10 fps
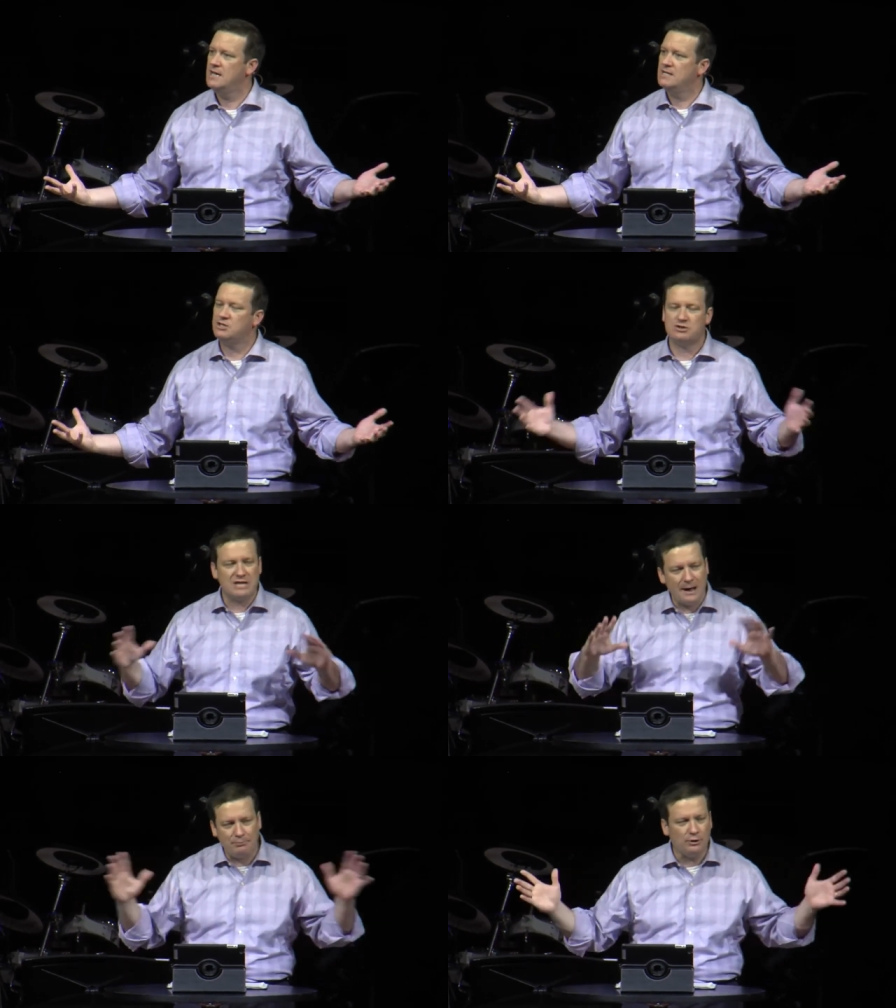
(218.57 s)
So
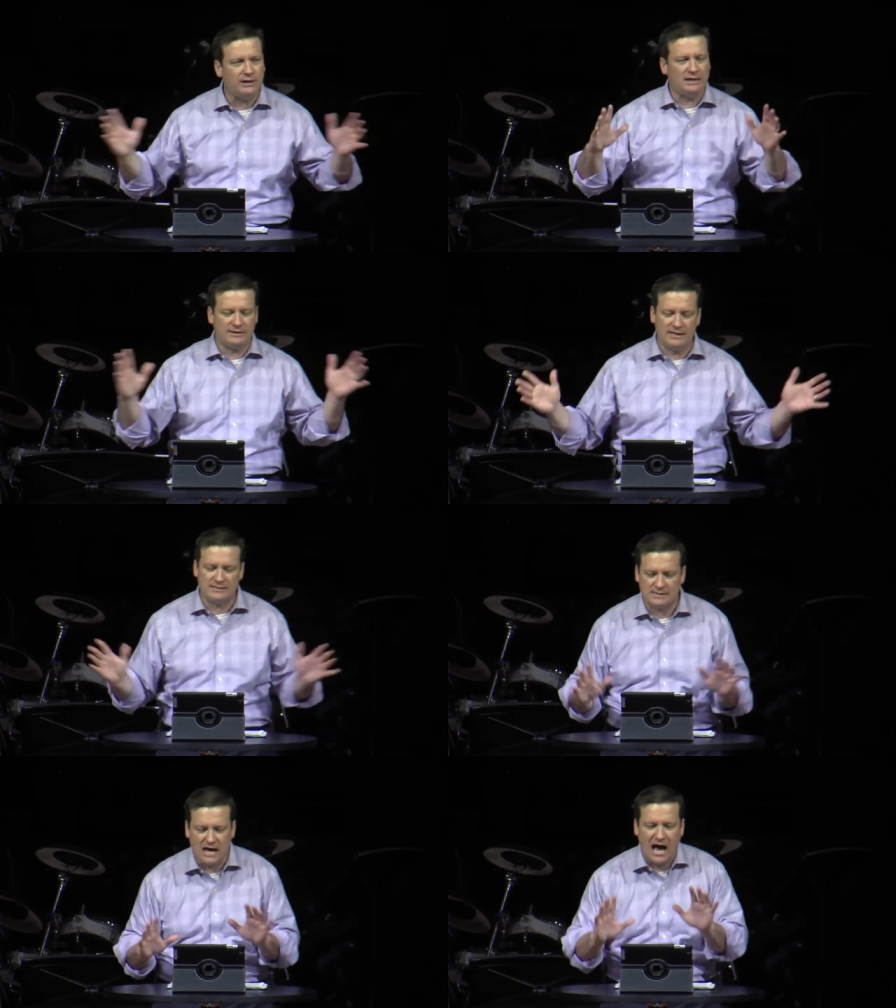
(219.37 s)
stop looking at things
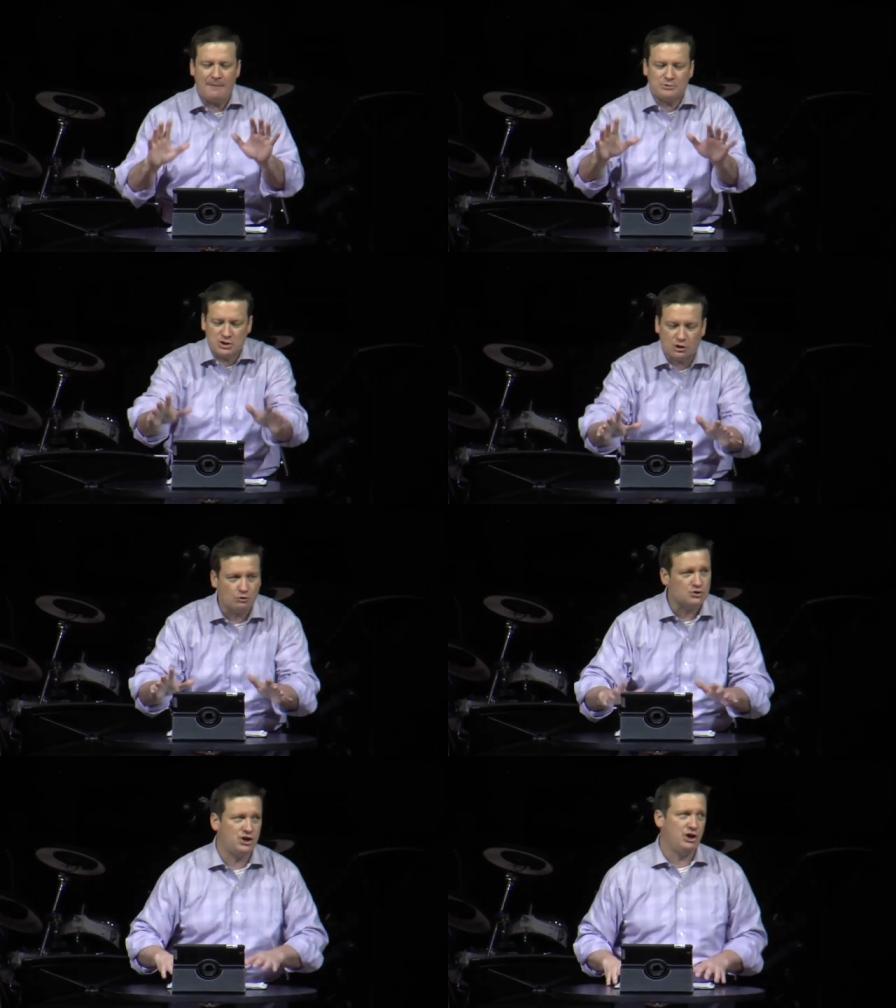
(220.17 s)
as
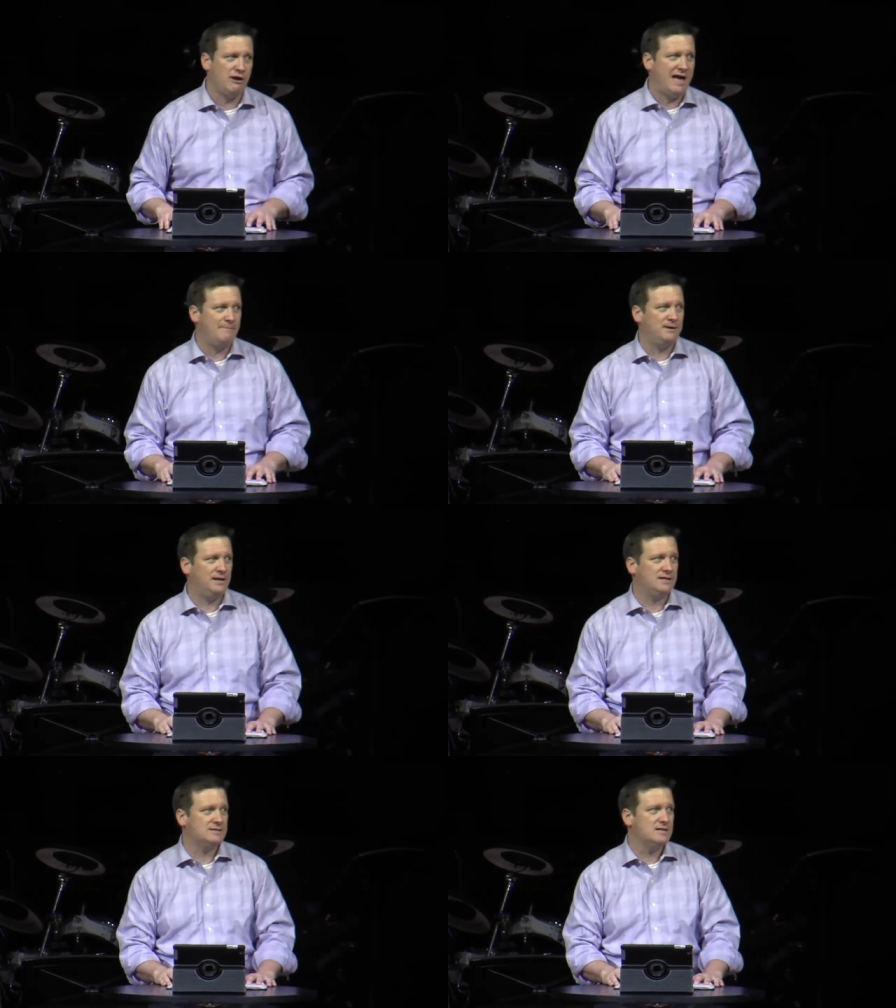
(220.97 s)
obstacles to your
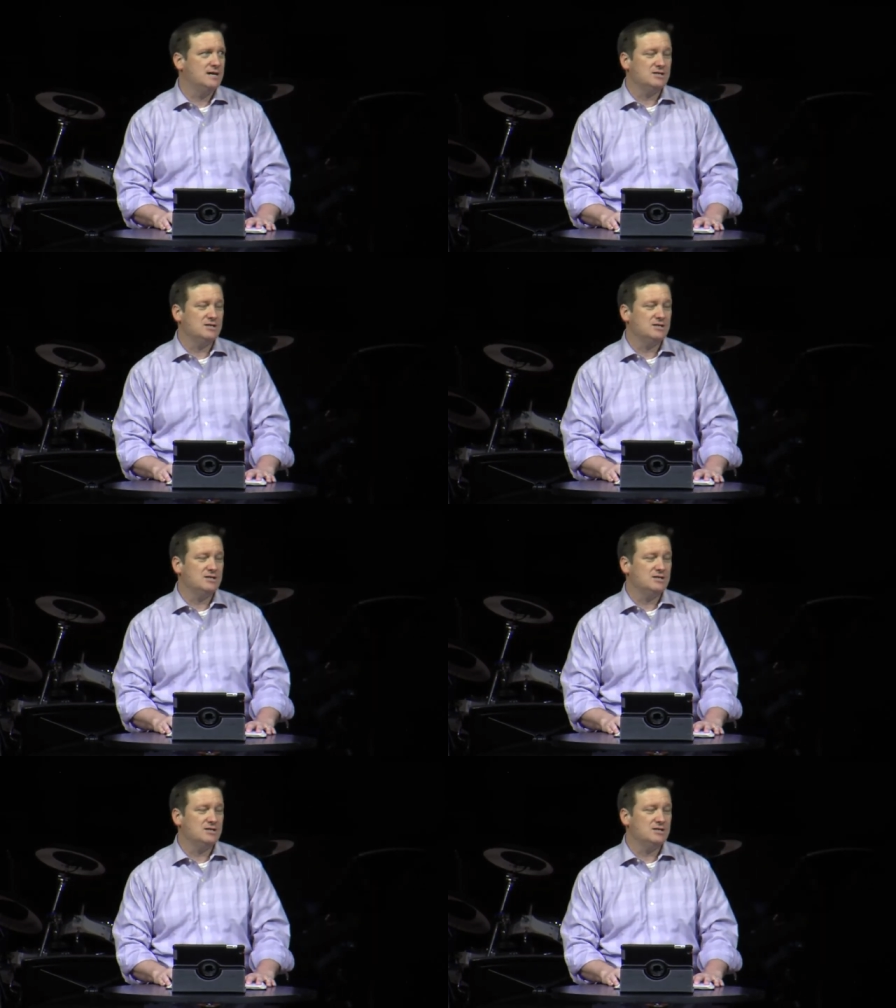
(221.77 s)
happiness.